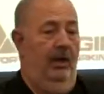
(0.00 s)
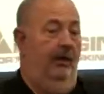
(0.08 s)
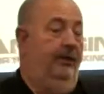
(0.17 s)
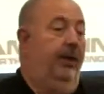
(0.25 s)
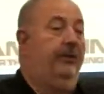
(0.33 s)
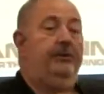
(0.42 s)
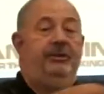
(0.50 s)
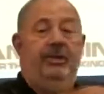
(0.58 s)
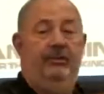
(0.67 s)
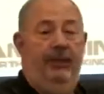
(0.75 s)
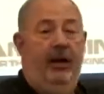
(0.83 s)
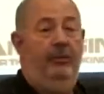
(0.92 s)
another set
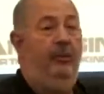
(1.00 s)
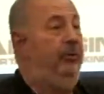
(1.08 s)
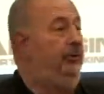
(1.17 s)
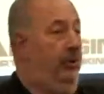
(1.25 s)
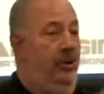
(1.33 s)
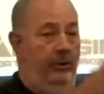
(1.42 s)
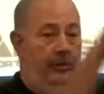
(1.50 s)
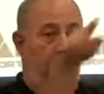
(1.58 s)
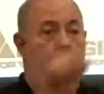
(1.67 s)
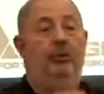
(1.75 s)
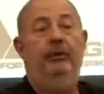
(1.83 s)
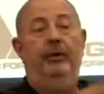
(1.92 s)
of outputs going
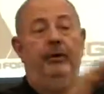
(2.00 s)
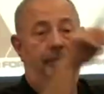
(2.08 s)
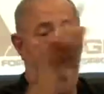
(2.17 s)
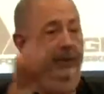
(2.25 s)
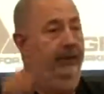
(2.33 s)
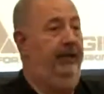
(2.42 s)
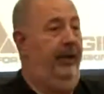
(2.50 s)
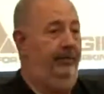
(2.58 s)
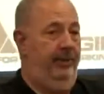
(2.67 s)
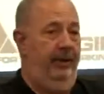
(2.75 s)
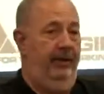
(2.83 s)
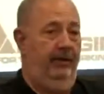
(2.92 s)
to a reel-to-reel
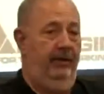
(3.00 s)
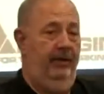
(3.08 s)
tape deck,